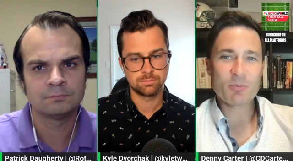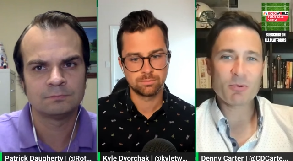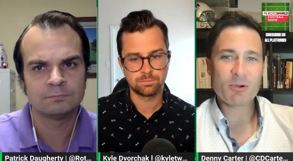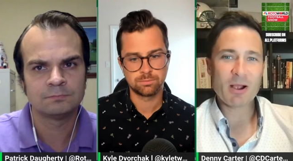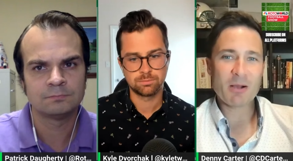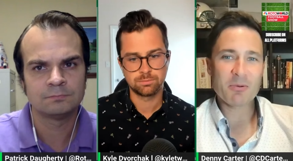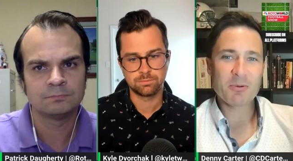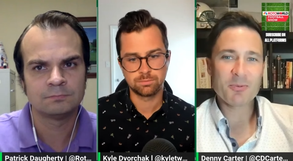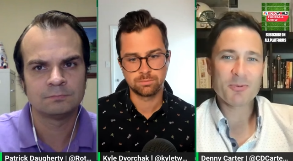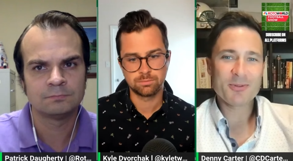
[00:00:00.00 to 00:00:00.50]

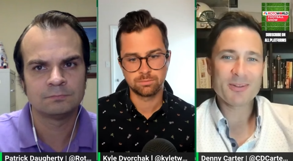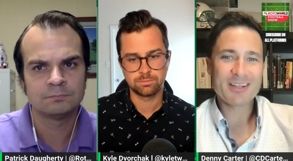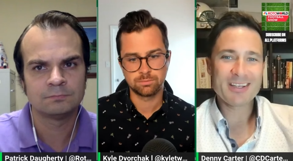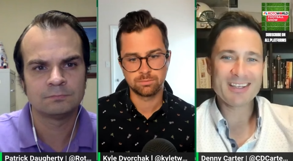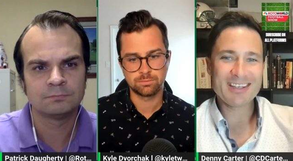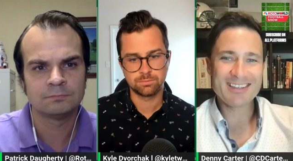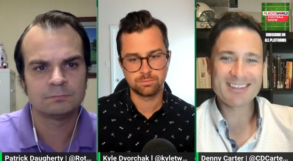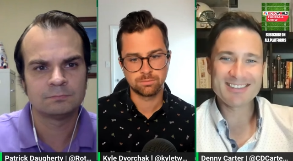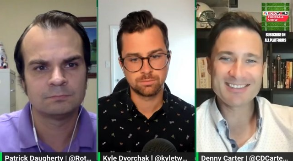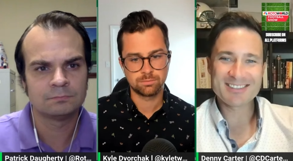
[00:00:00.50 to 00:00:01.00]

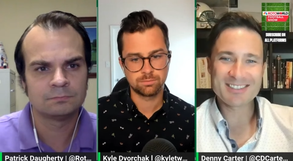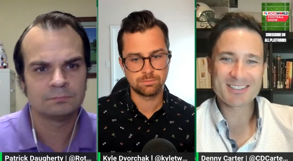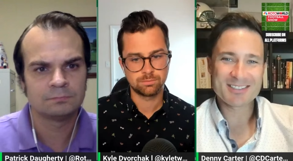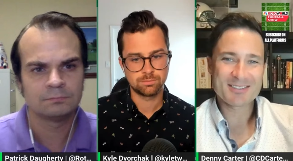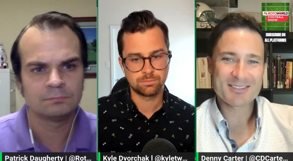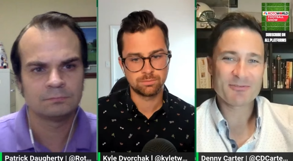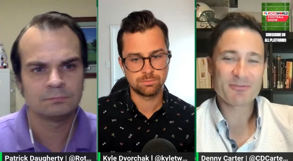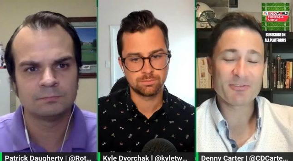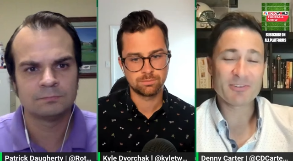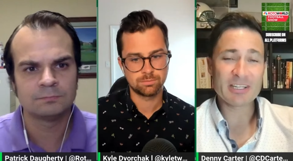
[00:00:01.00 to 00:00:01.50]
Speaker 1: probably just
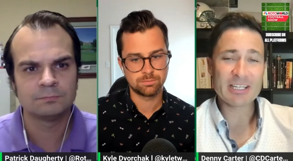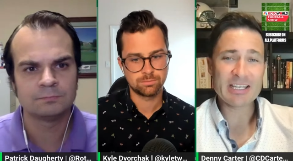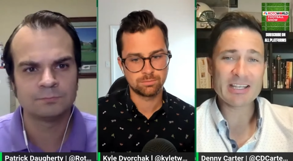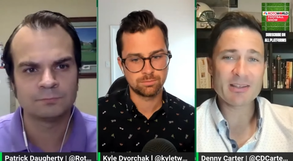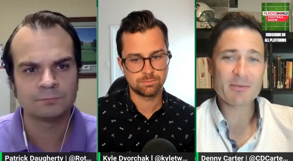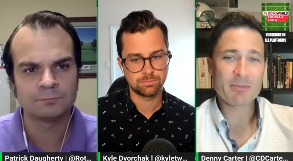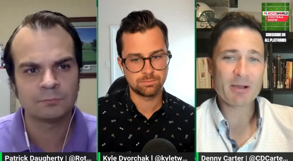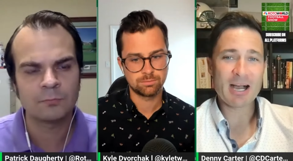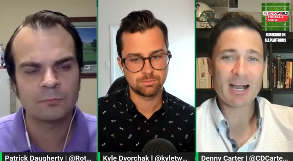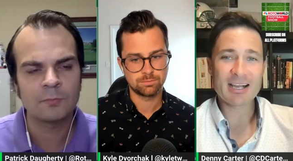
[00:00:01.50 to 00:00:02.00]
flee the
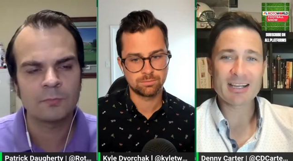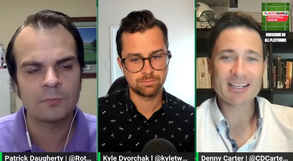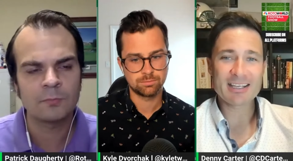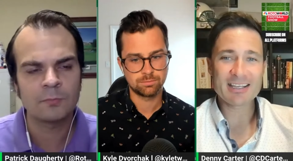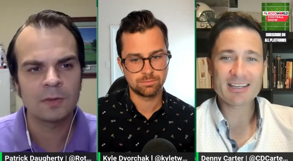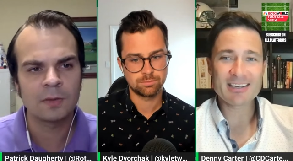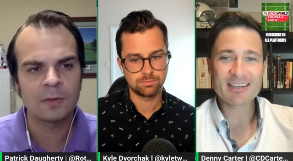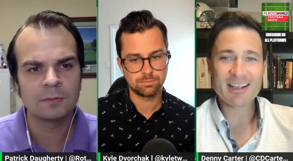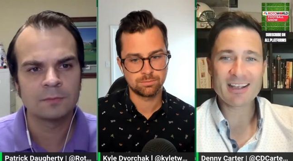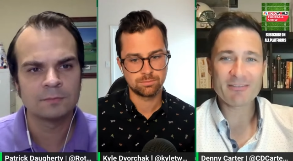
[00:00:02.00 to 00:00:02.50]

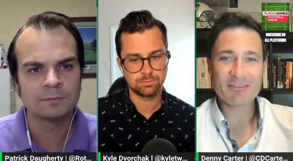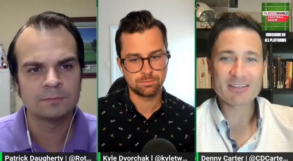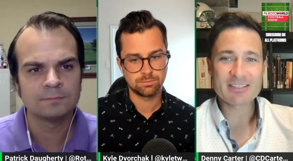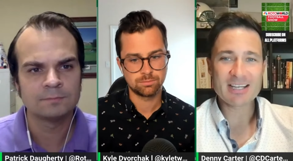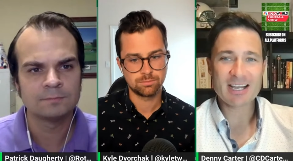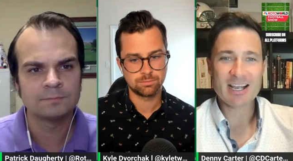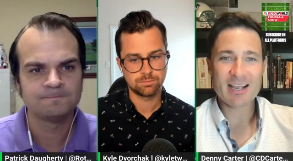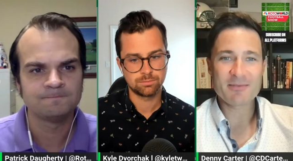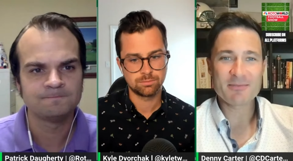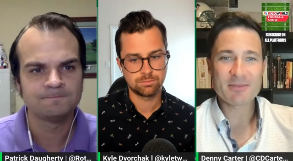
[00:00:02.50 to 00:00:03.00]
pocket every
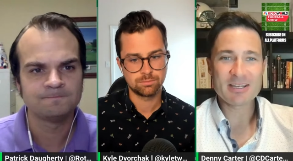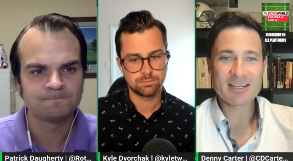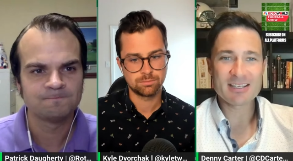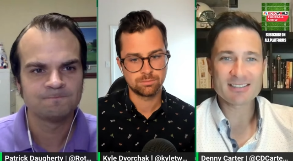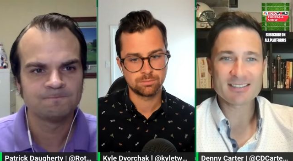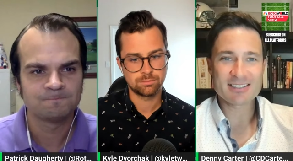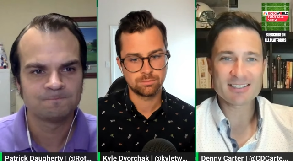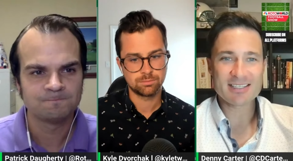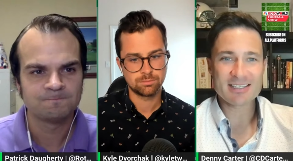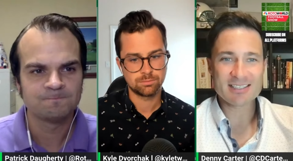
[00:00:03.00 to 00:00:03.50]
time he
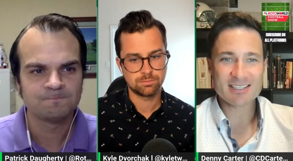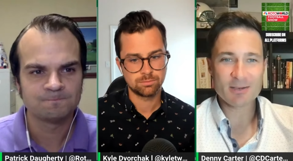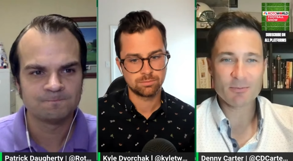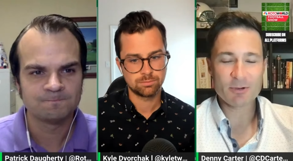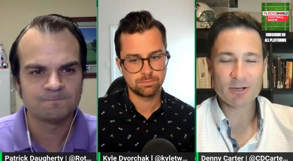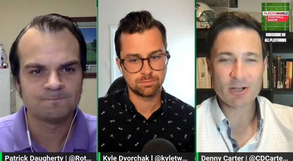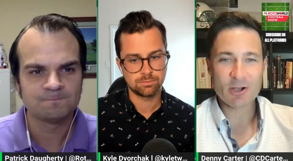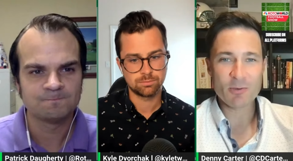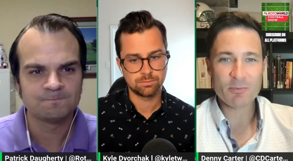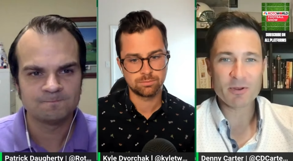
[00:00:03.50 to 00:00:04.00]
doesn't see
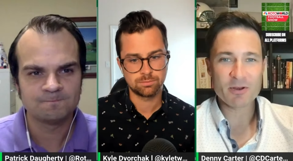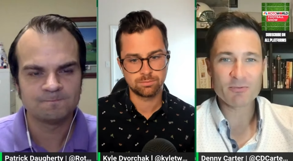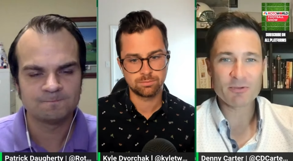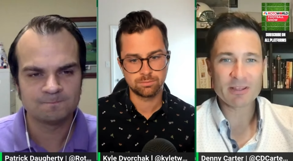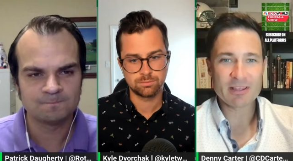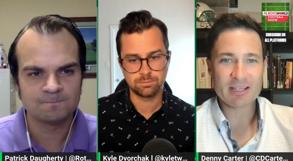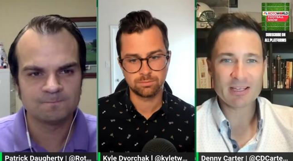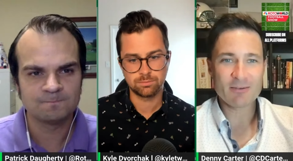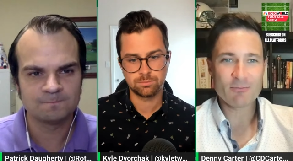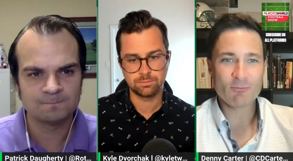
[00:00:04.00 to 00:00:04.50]
someone open
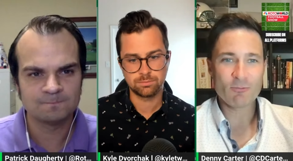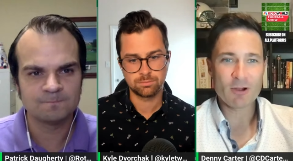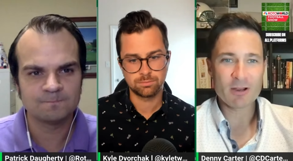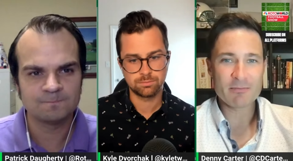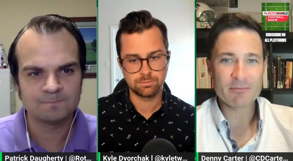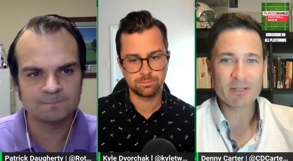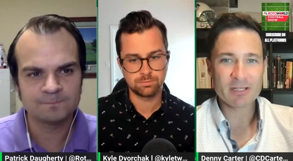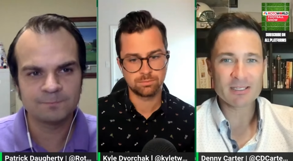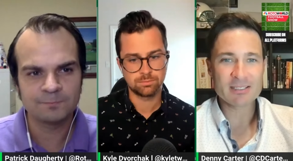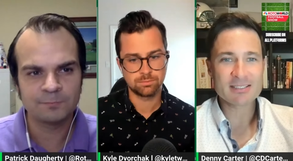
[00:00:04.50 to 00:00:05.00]
within one
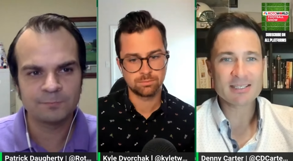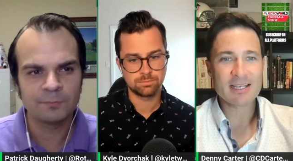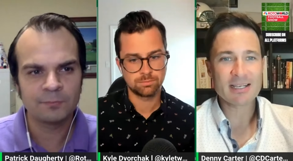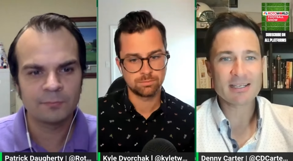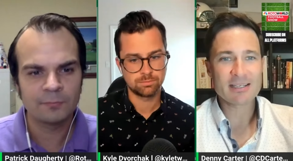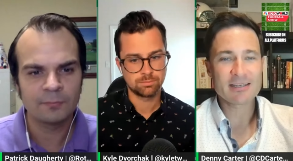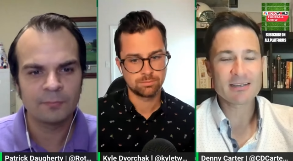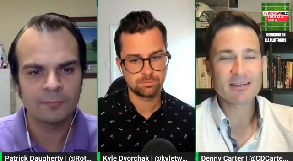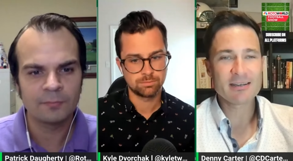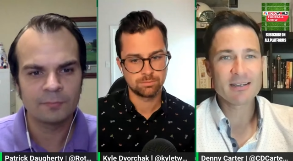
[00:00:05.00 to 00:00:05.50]

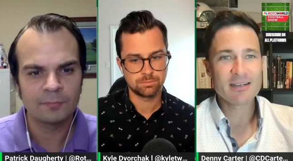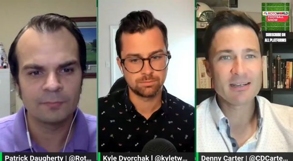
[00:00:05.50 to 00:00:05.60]
millisecond.